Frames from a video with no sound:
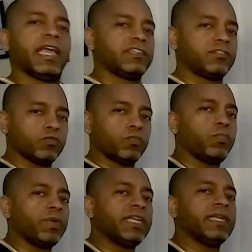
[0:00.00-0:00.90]
is to
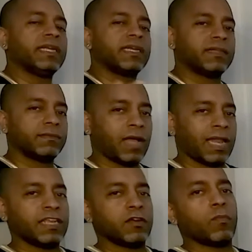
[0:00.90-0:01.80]
be
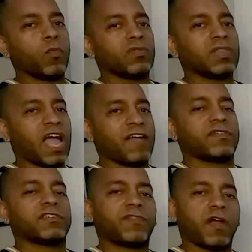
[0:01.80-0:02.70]
a little more
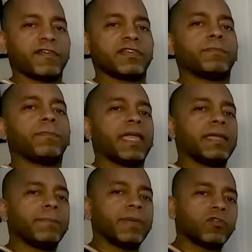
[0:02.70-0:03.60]
live as far as
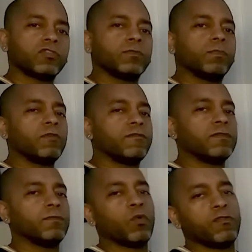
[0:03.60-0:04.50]
paying bills,
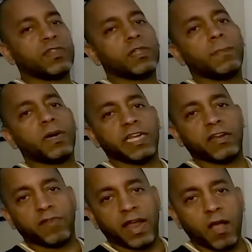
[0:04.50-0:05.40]
moving the money
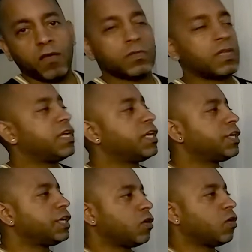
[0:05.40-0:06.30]
around,
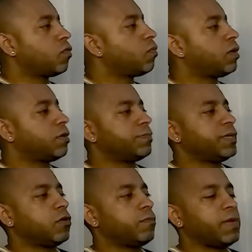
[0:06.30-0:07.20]
you know,
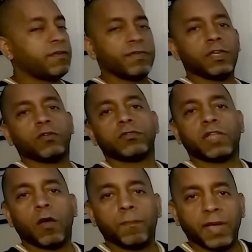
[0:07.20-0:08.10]

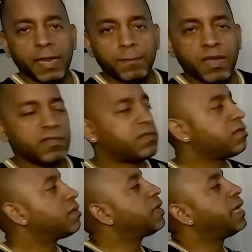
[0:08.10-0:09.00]
down
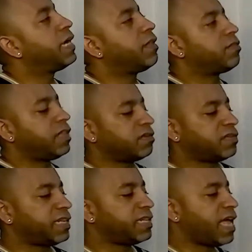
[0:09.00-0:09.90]
payments and
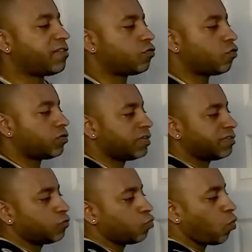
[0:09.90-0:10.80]
things like that. So
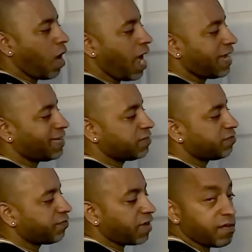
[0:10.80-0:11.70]
this is why
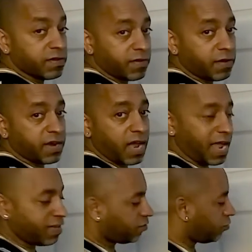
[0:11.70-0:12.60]
it's very, very
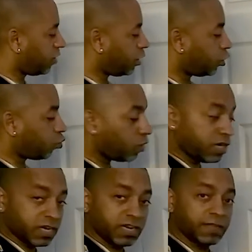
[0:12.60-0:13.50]
high. So the
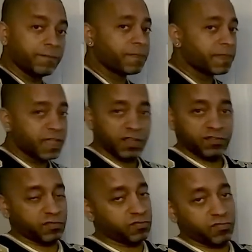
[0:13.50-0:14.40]
liquidity is
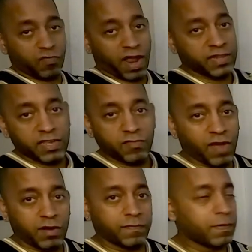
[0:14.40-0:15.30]
just right there,
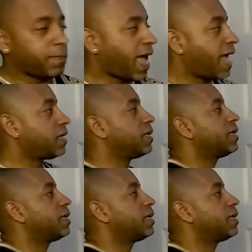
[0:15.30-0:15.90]
right off the bat.